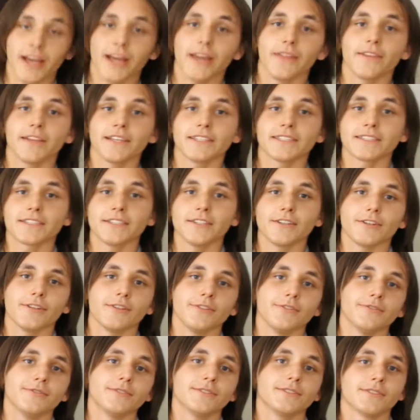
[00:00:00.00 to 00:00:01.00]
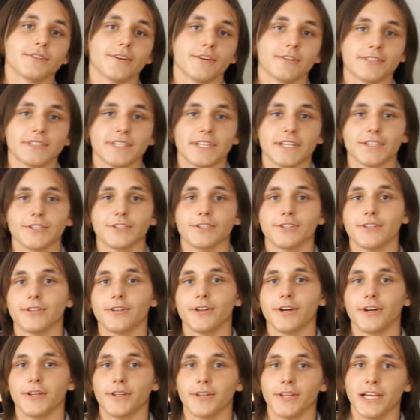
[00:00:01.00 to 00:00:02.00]
And thus concludes our
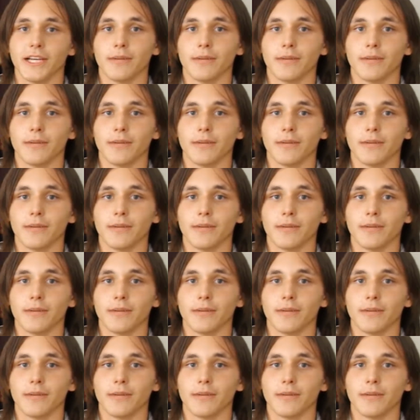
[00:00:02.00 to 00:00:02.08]
section on